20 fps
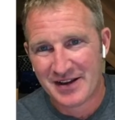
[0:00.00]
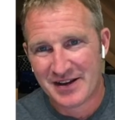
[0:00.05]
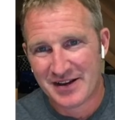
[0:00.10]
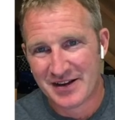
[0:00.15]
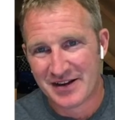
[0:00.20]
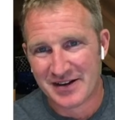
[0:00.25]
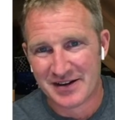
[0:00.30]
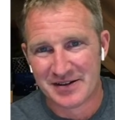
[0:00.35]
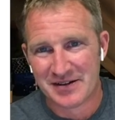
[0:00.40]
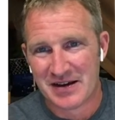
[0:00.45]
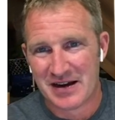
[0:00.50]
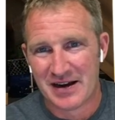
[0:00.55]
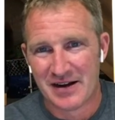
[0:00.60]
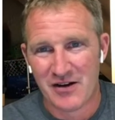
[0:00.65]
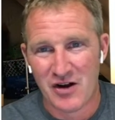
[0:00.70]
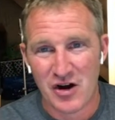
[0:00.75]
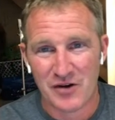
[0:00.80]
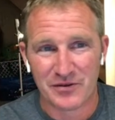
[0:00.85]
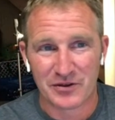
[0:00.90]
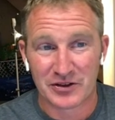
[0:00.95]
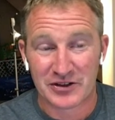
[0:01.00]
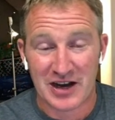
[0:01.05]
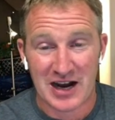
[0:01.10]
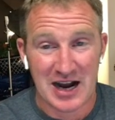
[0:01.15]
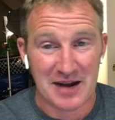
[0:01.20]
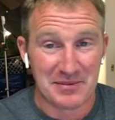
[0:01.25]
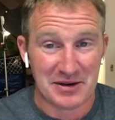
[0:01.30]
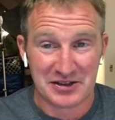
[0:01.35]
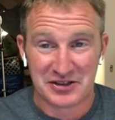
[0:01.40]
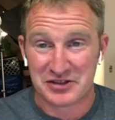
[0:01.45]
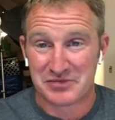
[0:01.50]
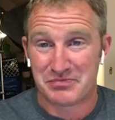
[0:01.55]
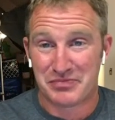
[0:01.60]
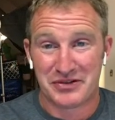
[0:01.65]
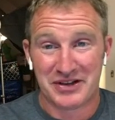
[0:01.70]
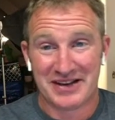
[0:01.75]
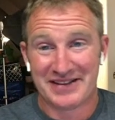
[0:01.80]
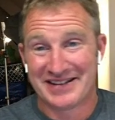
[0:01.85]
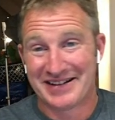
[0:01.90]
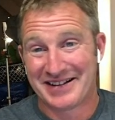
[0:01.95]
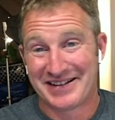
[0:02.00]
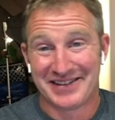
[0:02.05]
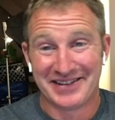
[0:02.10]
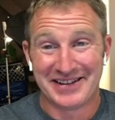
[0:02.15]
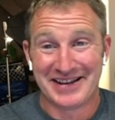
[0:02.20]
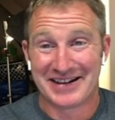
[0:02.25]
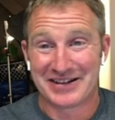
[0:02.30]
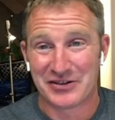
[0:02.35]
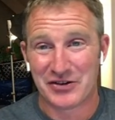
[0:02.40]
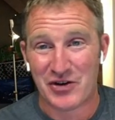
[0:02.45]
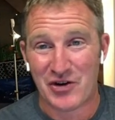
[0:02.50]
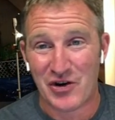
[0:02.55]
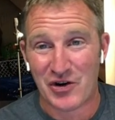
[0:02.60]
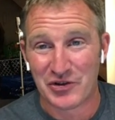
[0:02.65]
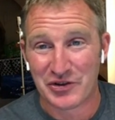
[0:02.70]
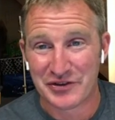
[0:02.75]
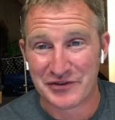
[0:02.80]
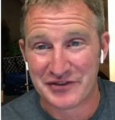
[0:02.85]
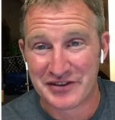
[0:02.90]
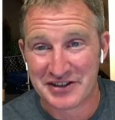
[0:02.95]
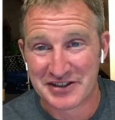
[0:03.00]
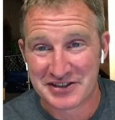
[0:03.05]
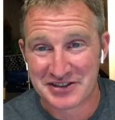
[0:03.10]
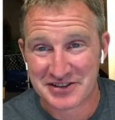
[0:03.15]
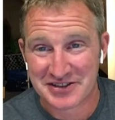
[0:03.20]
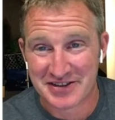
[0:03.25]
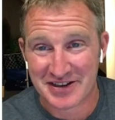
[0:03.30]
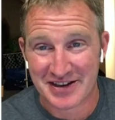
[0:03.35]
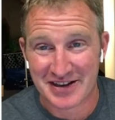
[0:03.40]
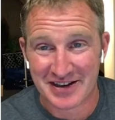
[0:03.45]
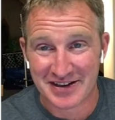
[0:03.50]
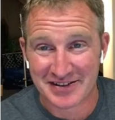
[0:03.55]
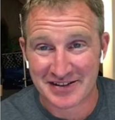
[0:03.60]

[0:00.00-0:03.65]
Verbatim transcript: And uh, over time, I just plan to collect all of these uh,